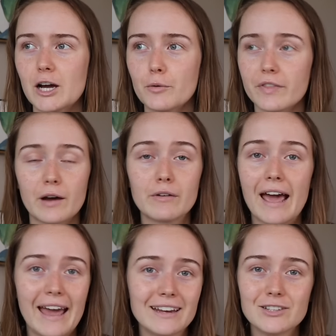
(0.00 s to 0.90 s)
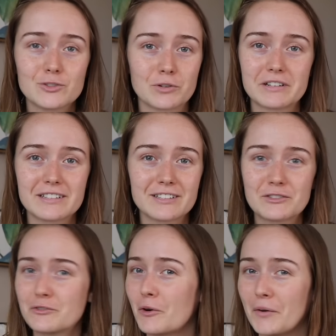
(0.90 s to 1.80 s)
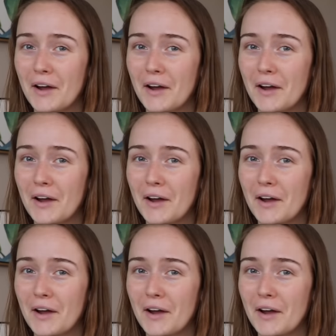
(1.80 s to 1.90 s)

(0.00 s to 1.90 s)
without any sources for